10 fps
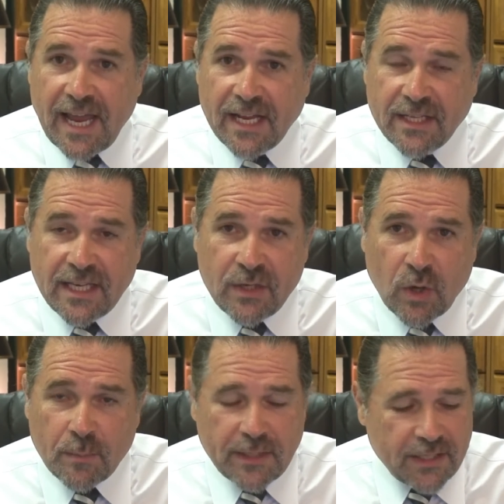And they
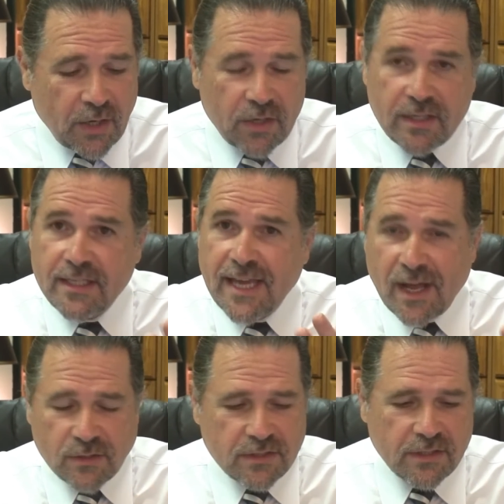normally go to the
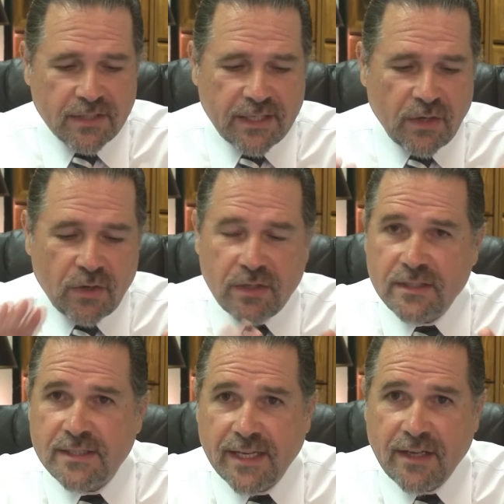counselor, they go to
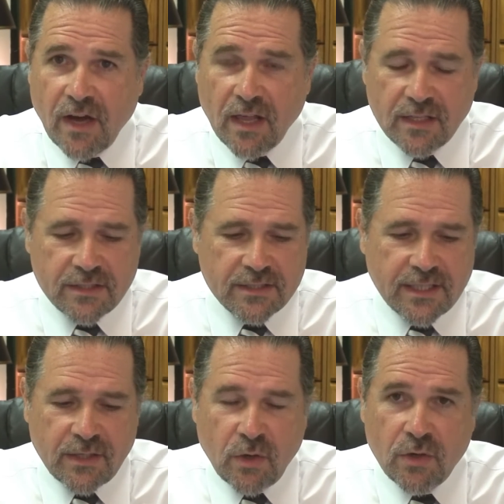the psychologist,
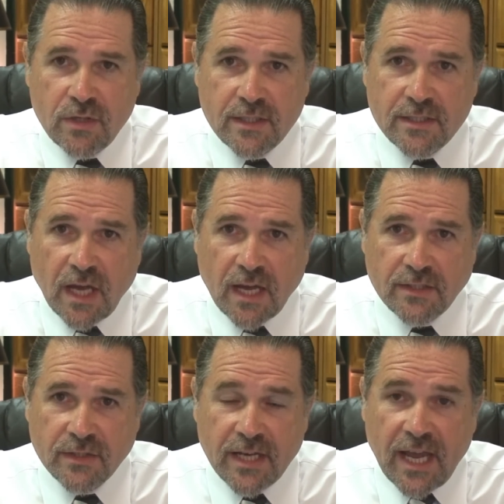they go to the
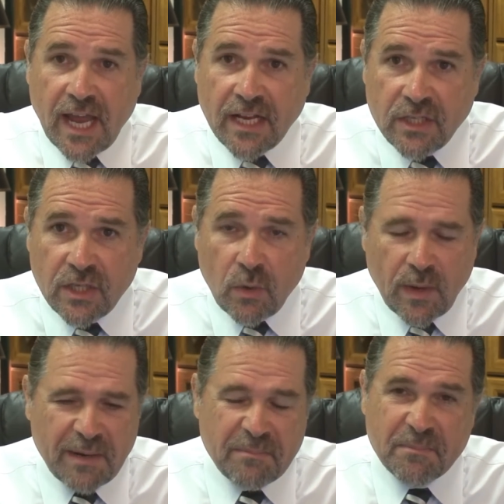doctor. And you know
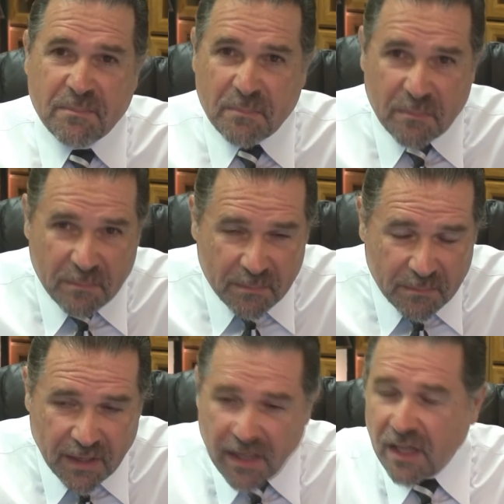what?
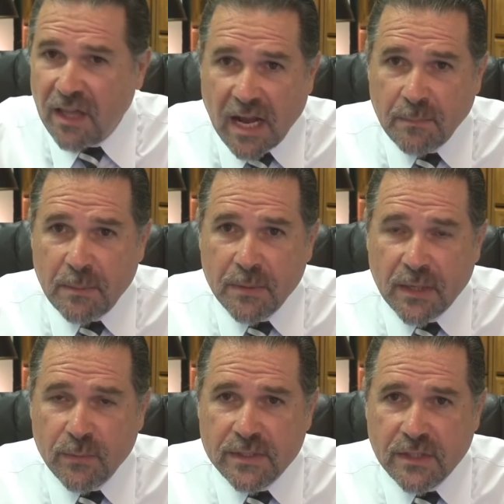A lot of people
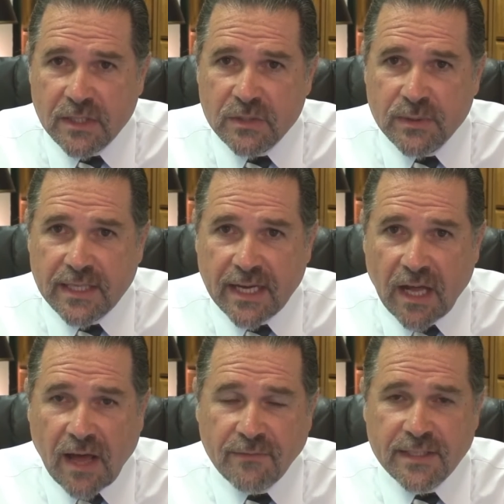get results with
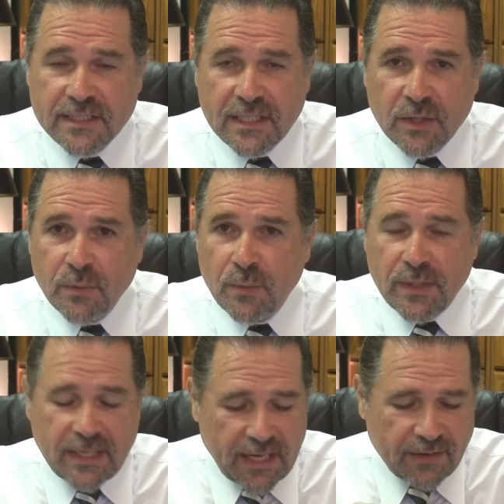that, obviously, or we
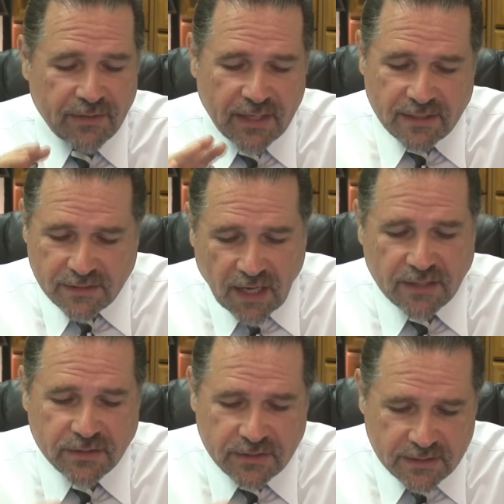wouldn't have
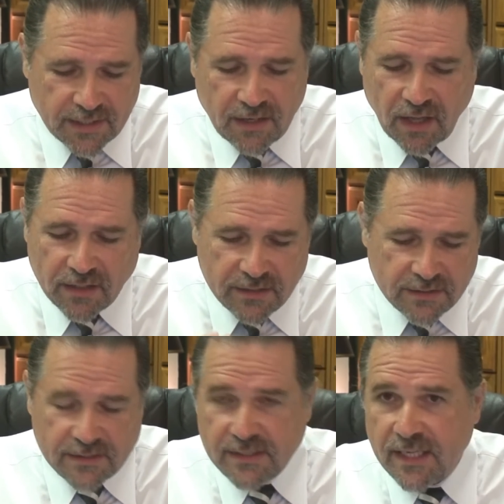doctors and
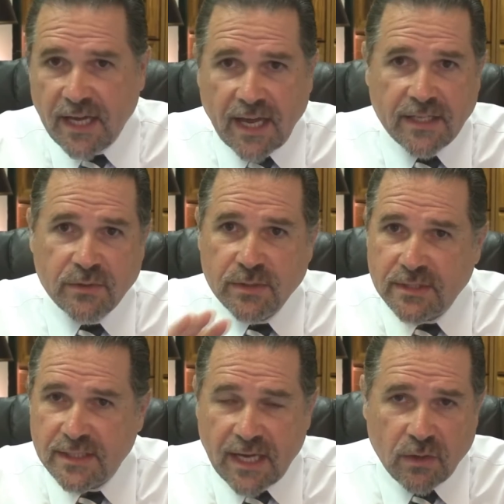psychologists and
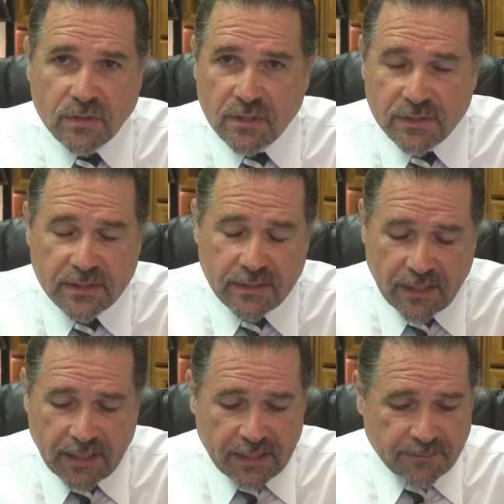psychiatrists and counselors and